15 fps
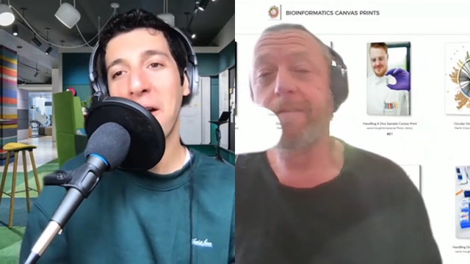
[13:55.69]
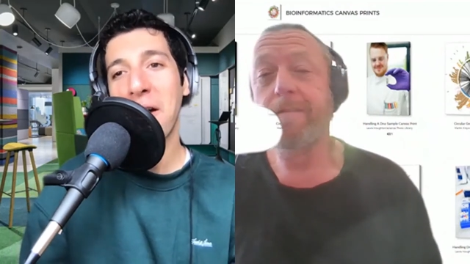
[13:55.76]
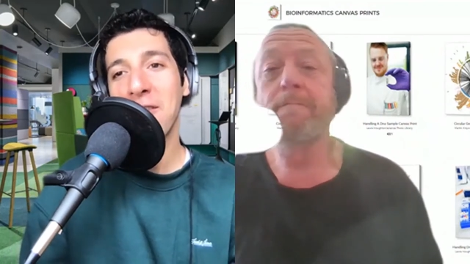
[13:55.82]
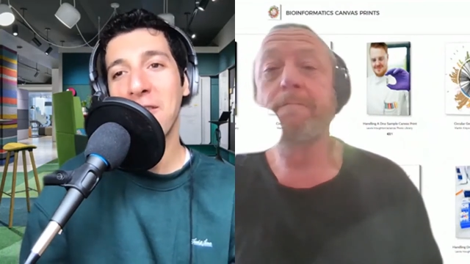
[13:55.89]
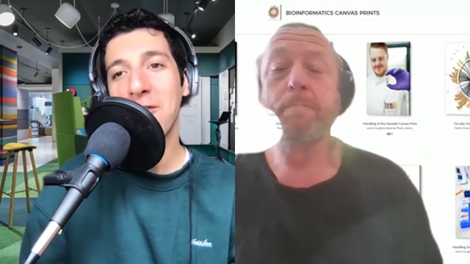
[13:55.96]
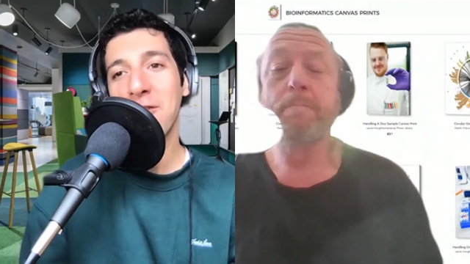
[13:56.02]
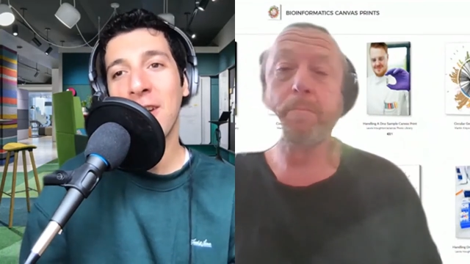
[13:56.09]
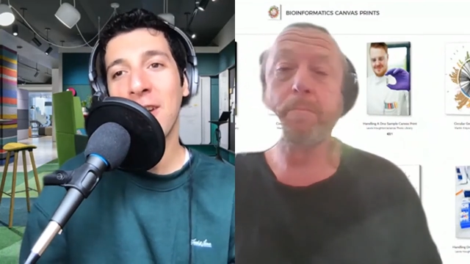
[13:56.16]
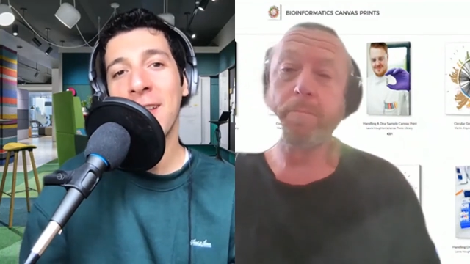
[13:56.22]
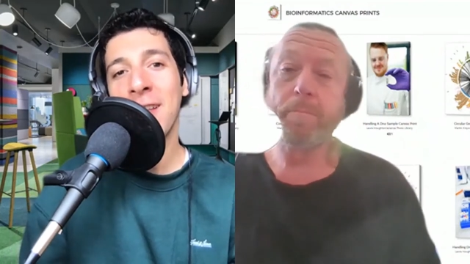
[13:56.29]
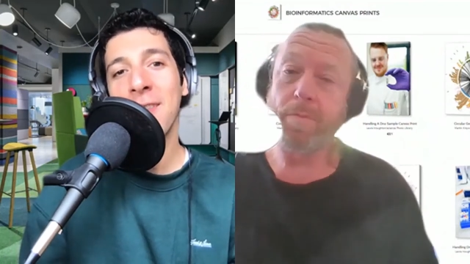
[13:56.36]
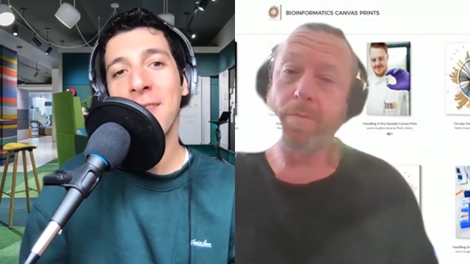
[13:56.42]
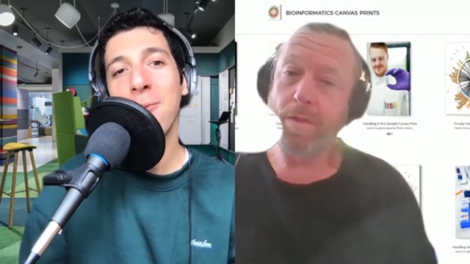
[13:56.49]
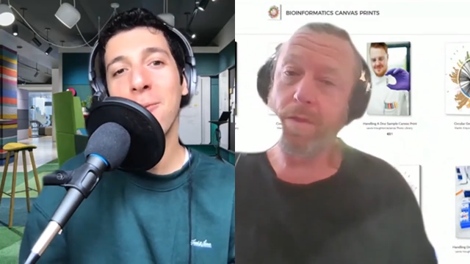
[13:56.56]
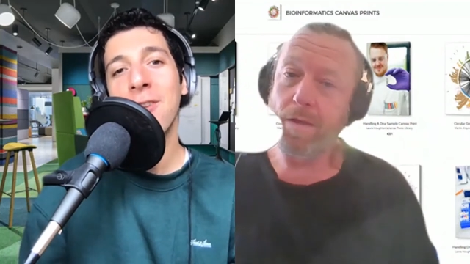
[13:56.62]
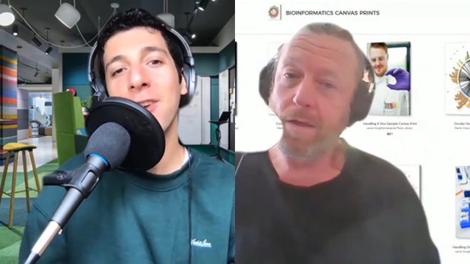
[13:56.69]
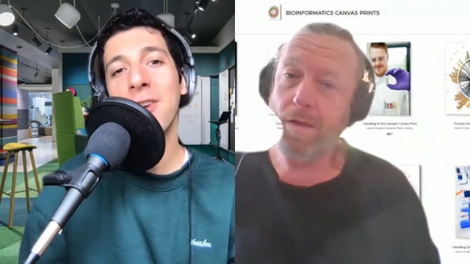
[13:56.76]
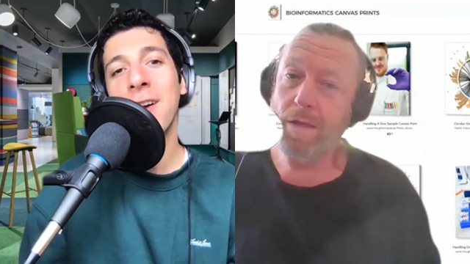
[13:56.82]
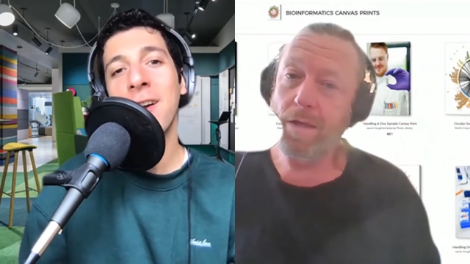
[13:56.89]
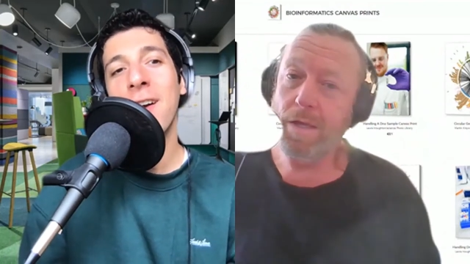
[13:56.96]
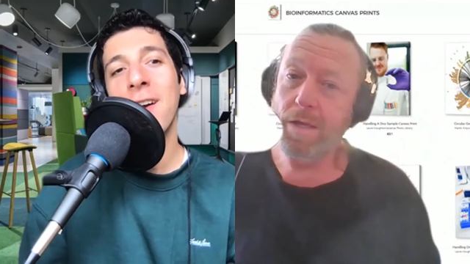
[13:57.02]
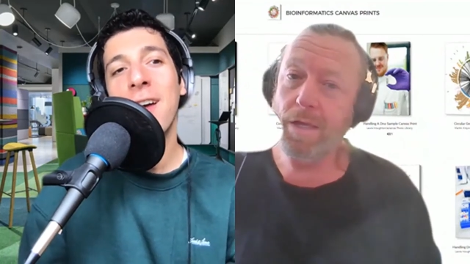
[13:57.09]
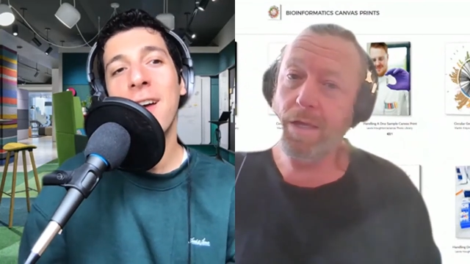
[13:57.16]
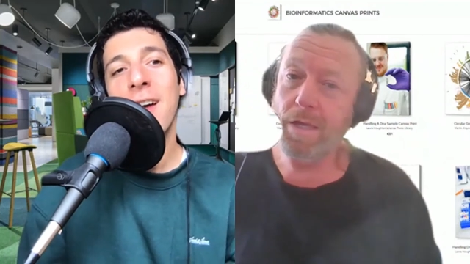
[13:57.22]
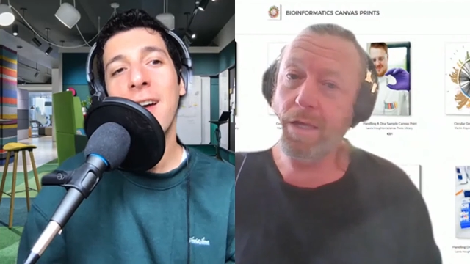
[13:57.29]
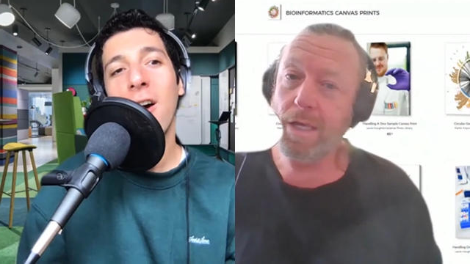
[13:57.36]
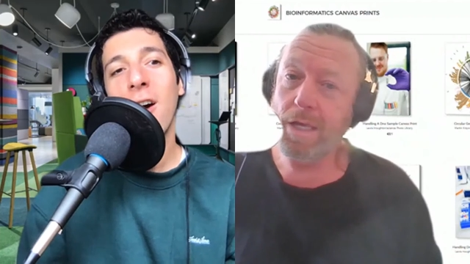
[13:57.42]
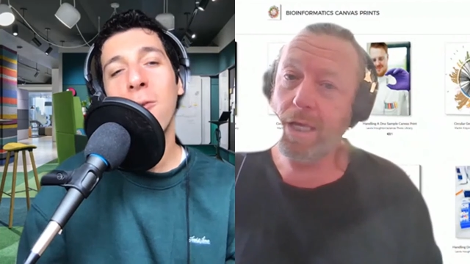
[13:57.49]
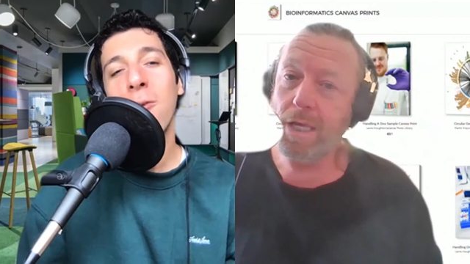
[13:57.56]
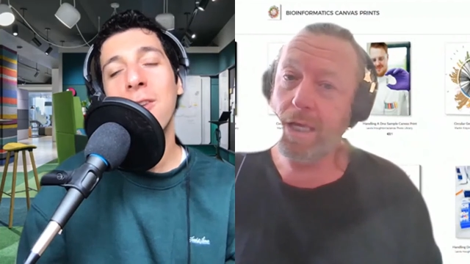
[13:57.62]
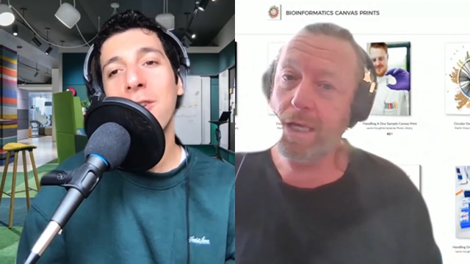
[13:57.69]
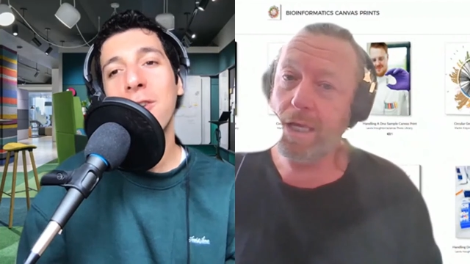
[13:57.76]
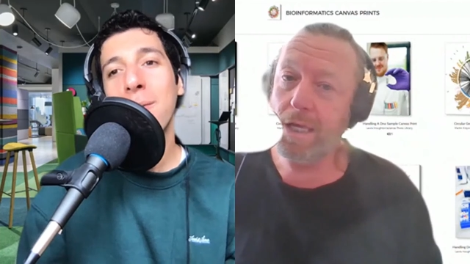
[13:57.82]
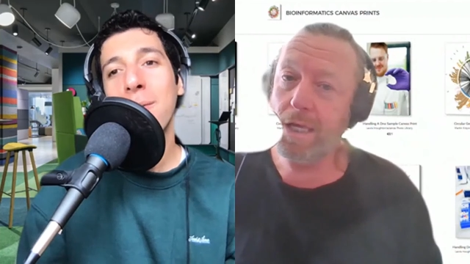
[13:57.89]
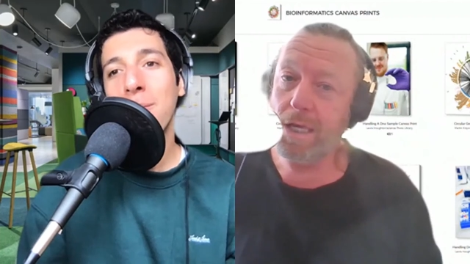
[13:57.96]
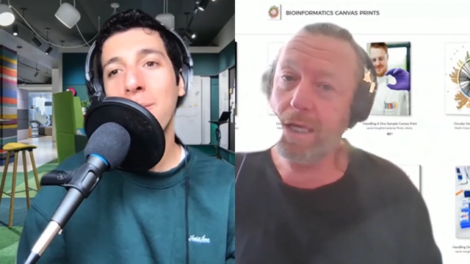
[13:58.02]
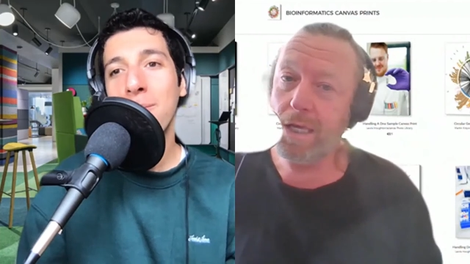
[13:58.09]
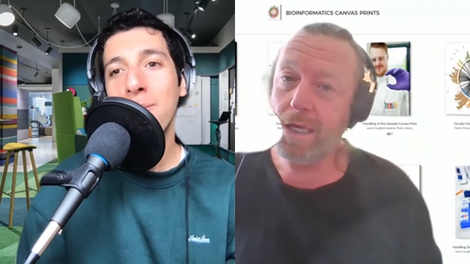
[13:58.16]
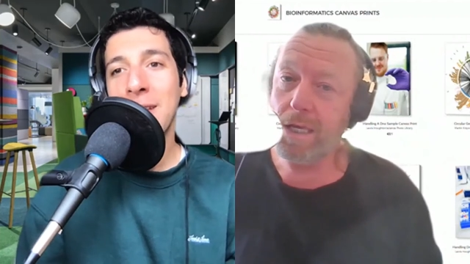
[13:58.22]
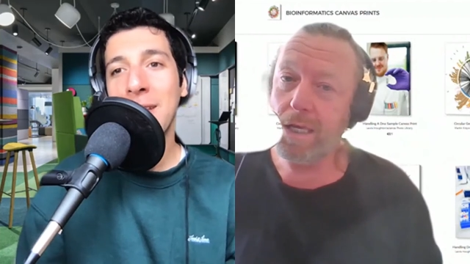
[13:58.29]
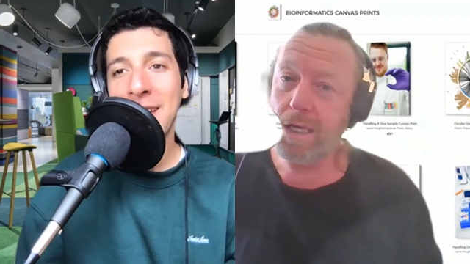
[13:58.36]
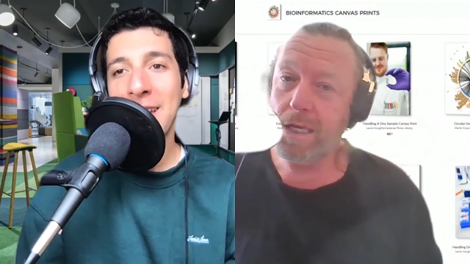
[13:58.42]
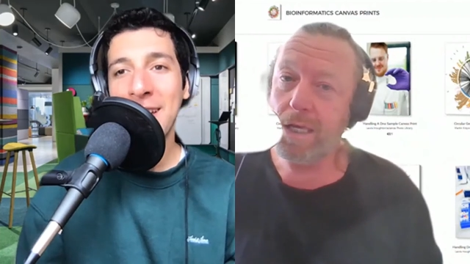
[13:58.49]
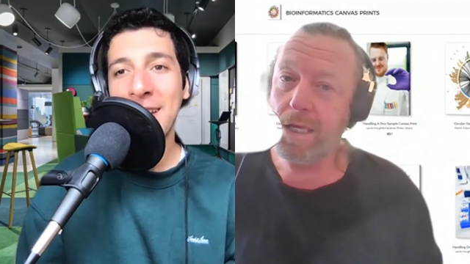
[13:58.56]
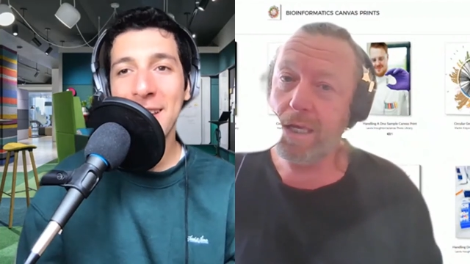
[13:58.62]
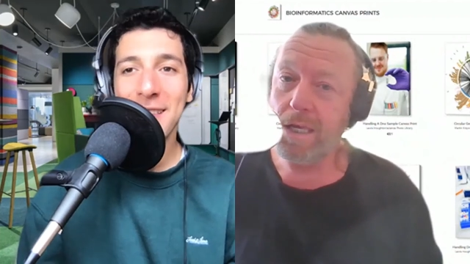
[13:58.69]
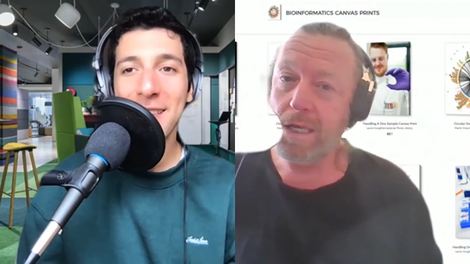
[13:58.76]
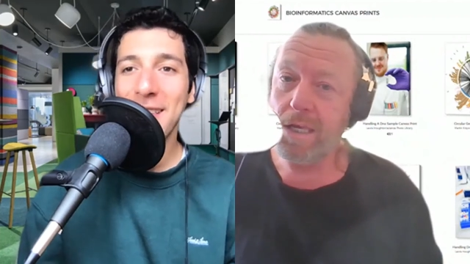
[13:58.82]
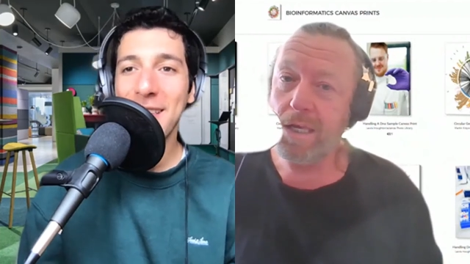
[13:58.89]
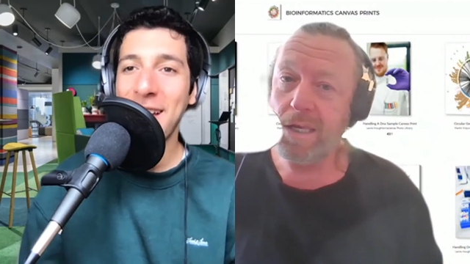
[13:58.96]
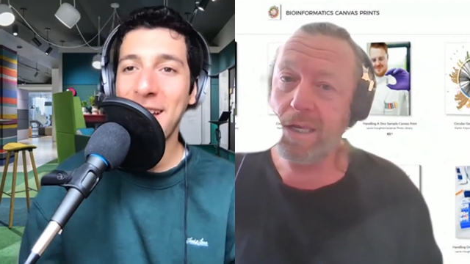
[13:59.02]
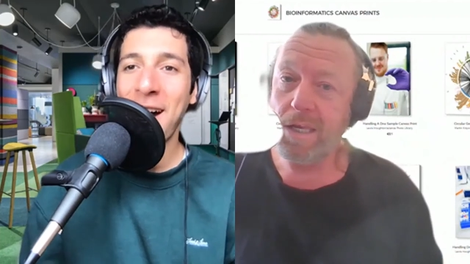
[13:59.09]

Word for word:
Speaker 1: questions, arranging meetings,